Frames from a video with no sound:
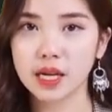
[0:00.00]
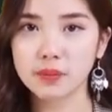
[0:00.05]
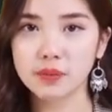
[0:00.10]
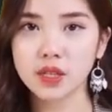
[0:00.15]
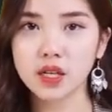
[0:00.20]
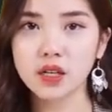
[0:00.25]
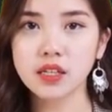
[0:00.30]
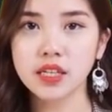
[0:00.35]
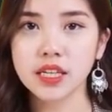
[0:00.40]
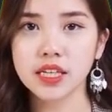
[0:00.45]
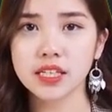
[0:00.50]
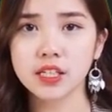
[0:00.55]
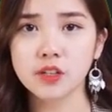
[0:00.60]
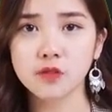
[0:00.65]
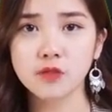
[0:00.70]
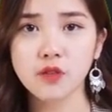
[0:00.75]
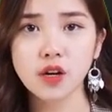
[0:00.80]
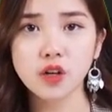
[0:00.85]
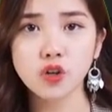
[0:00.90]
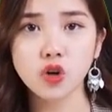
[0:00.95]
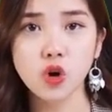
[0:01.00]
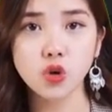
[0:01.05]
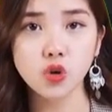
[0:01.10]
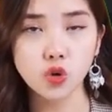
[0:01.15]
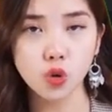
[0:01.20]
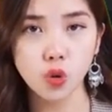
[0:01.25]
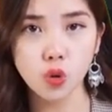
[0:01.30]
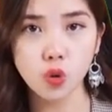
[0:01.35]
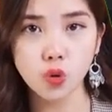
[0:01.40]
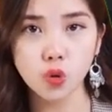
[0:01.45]
Just smaller and
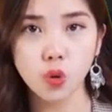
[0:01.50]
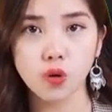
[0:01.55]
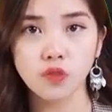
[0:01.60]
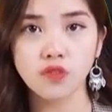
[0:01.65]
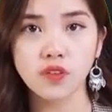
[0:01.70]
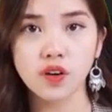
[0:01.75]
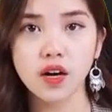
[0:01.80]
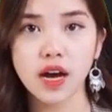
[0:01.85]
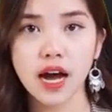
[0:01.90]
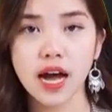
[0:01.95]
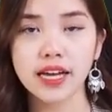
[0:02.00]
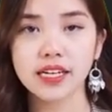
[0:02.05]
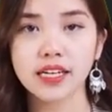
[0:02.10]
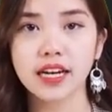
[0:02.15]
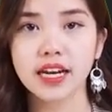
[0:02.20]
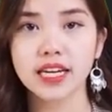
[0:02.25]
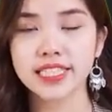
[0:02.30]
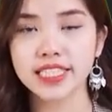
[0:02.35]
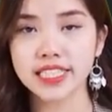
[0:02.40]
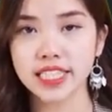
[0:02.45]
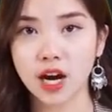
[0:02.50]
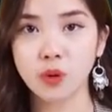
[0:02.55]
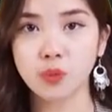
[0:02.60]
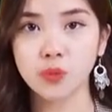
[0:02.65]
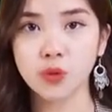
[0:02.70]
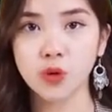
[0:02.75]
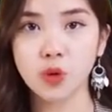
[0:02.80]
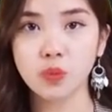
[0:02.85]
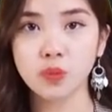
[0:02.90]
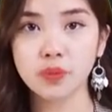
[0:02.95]
lighter. I don't think
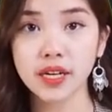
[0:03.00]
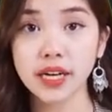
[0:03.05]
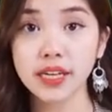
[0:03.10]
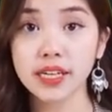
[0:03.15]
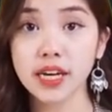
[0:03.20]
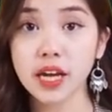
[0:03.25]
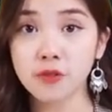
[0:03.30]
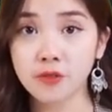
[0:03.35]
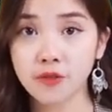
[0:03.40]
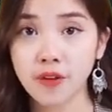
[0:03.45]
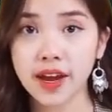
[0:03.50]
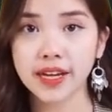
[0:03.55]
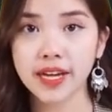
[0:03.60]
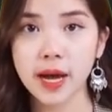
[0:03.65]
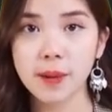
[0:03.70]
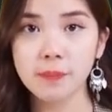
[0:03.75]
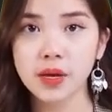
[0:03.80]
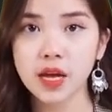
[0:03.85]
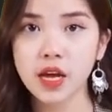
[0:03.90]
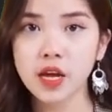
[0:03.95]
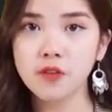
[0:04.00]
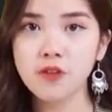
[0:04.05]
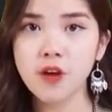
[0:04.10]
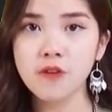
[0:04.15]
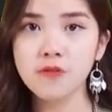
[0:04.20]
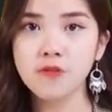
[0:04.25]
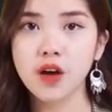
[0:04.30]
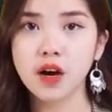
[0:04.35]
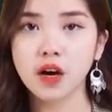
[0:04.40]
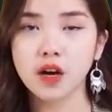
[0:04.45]
we'll see anything beyond
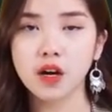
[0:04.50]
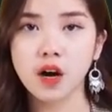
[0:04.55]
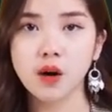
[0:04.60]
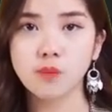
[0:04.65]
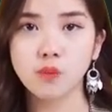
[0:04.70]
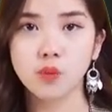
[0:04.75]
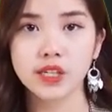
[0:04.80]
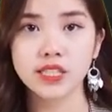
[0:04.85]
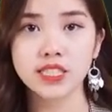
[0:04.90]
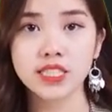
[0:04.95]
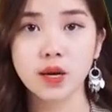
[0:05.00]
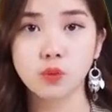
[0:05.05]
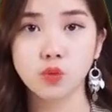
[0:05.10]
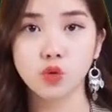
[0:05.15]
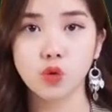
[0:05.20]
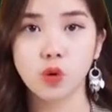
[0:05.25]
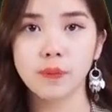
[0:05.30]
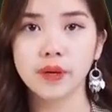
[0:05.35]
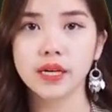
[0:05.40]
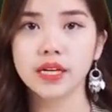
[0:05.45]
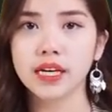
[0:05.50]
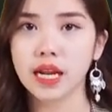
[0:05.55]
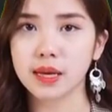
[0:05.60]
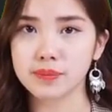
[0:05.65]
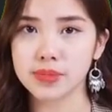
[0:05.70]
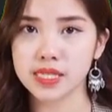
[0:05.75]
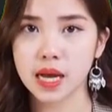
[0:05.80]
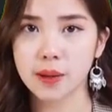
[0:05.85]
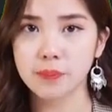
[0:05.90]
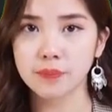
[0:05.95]
that until 50 or
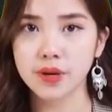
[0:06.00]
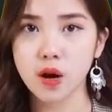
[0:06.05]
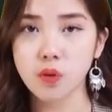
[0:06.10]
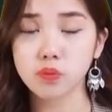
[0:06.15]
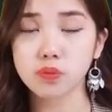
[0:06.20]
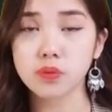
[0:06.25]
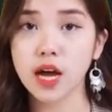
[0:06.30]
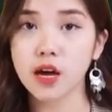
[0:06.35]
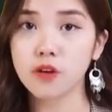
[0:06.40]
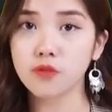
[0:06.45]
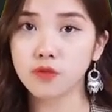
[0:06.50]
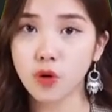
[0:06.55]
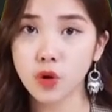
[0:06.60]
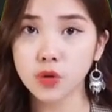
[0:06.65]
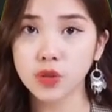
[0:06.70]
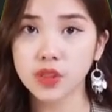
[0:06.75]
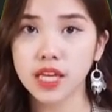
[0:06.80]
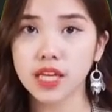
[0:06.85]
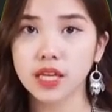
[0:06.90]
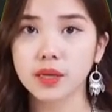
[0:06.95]
100 years from now.